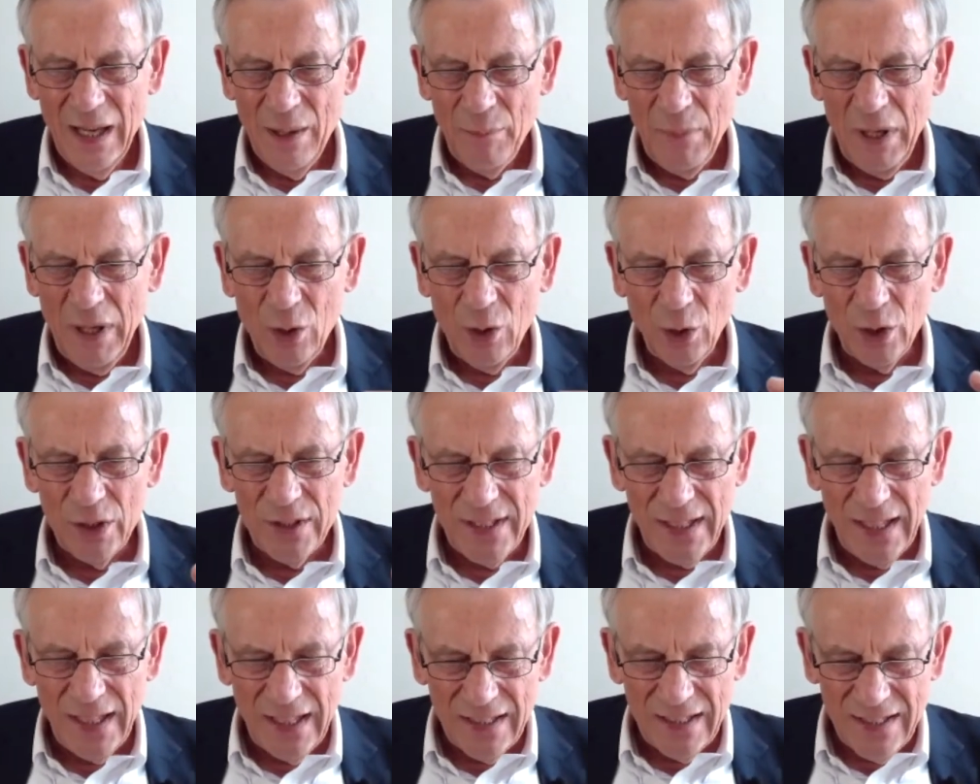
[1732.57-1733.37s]
because
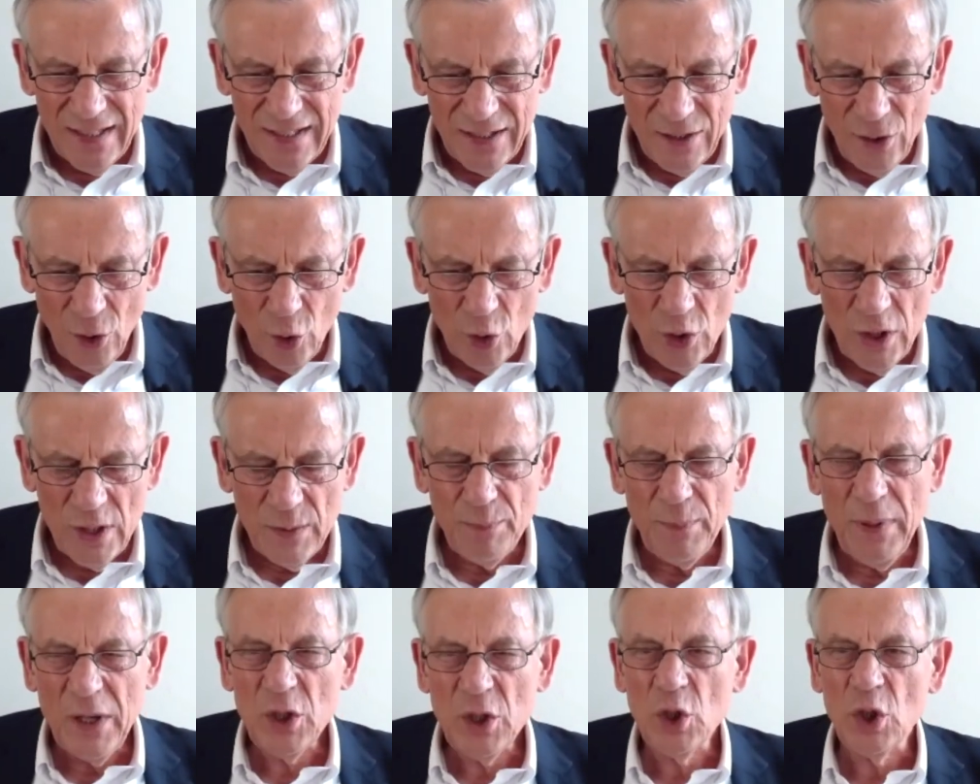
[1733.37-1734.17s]
they are so
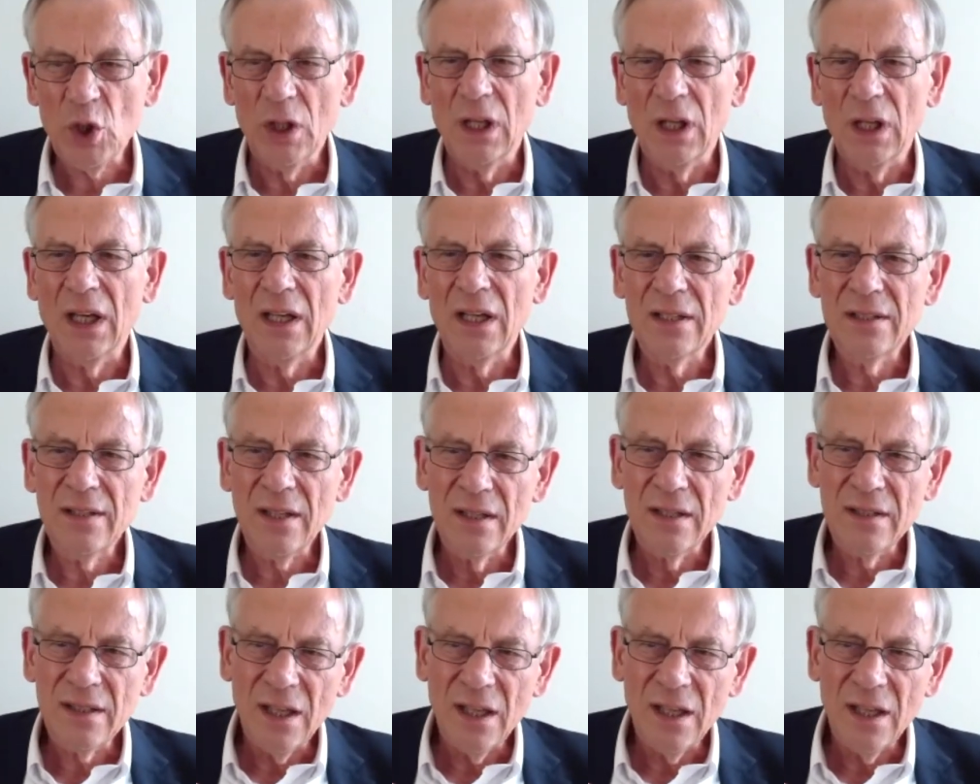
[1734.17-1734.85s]
specialized and